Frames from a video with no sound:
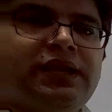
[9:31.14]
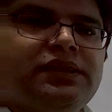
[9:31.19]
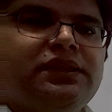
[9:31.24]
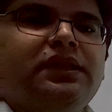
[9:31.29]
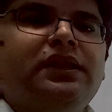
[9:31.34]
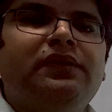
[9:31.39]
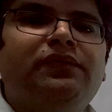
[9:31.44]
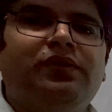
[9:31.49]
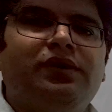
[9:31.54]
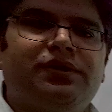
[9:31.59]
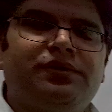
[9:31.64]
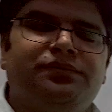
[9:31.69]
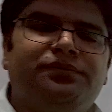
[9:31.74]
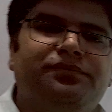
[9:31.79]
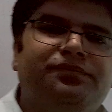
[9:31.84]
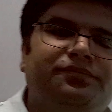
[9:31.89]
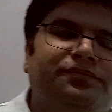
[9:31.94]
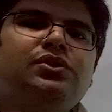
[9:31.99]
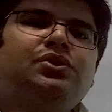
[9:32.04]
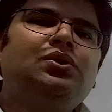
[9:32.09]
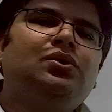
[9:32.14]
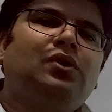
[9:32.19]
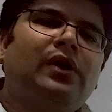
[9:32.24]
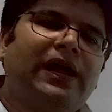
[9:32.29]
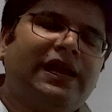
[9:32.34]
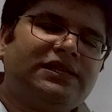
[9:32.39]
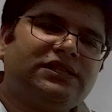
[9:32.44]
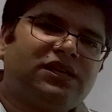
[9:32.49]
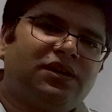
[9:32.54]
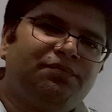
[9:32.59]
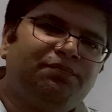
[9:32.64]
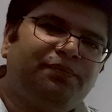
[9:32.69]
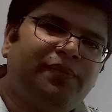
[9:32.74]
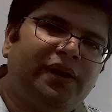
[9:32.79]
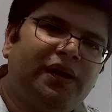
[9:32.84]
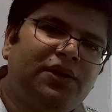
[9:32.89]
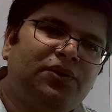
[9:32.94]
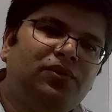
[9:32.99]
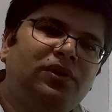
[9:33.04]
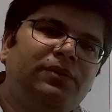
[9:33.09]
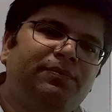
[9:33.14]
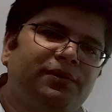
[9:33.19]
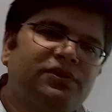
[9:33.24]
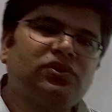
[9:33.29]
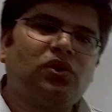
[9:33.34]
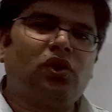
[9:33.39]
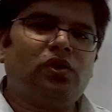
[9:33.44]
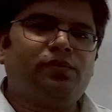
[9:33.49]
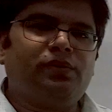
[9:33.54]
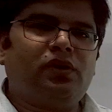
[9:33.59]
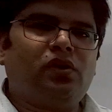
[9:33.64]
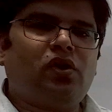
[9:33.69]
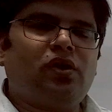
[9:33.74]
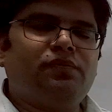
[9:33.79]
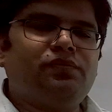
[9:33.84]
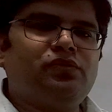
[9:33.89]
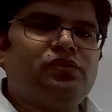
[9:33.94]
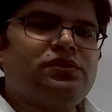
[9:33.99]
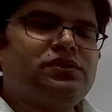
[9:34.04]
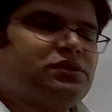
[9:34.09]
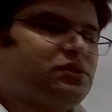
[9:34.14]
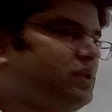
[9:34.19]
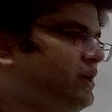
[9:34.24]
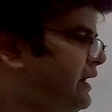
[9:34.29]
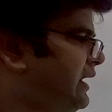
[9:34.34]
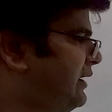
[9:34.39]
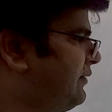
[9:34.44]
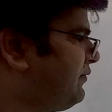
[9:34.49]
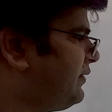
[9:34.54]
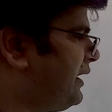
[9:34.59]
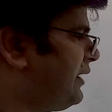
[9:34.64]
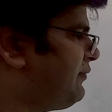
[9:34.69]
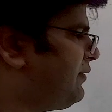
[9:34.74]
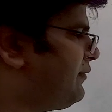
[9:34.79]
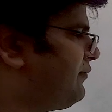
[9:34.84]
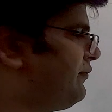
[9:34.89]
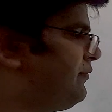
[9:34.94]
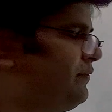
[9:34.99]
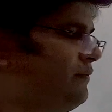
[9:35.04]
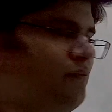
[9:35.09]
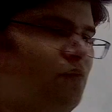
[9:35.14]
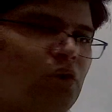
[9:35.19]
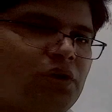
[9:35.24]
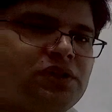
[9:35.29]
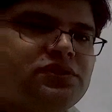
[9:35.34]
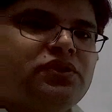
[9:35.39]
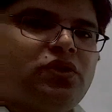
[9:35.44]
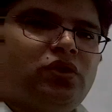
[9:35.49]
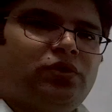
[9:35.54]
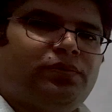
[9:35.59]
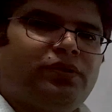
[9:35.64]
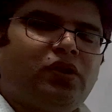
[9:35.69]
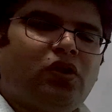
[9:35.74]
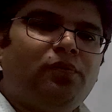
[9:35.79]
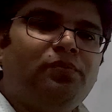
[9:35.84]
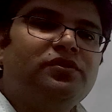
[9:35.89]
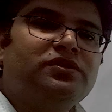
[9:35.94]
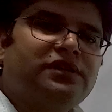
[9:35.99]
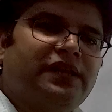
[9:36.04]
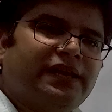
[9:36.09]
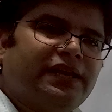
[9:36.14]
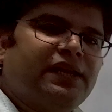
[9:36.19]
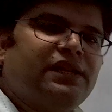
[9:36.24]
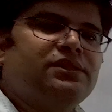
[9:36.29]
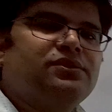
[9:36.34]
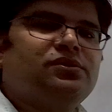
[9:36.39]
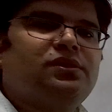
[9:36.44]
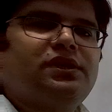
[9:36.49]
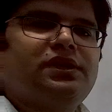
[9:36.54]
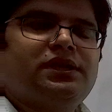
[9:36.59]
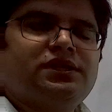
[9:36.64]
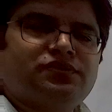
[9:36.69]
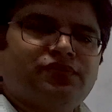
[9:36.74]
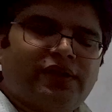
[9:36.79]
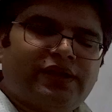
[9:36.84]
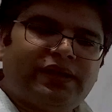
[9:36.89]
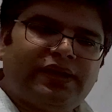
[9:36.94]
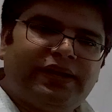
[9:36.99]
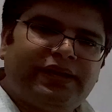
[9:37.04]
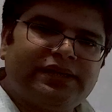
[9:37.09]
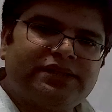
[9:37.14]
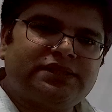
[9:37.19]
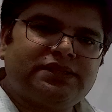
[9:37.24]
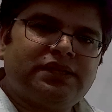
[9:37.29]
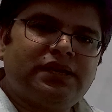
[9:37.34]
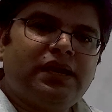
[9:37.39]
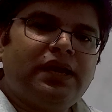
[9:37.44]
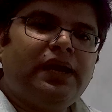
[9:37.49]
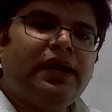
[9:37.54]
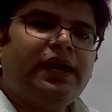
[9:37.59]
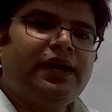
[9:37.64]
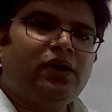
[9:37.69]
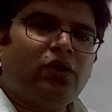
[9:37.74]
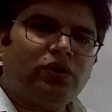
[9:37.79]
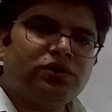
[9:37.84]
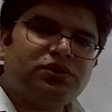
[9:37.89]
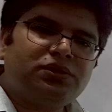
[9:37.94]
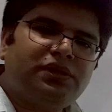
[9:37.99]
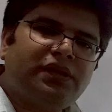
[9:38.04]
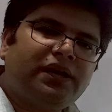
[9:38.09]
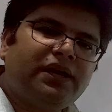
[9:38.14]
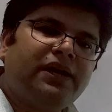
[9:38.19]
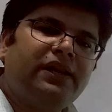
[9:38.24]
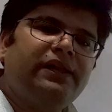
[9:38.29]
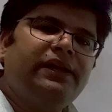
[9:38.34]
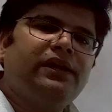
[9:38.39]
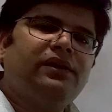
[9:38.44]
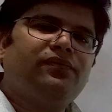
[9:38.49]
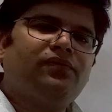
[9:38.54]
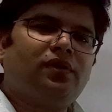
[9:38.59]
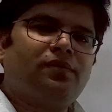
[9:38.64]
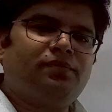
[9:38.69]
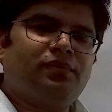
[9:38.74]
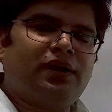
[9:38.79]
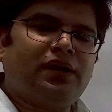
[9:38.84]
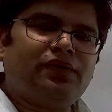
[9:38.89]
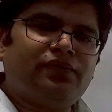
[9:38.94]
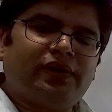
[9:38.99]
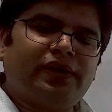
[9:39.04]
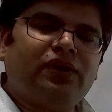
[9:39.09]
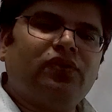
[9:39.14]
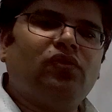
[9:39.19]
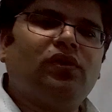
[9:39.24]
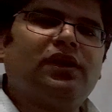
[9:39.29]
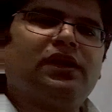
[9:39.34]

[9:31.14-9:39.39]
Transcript: in the liver. So as compared to lipid soluble hormones, the half-life of water soluble hormones like insulin is very less, and also they are cleared from blood very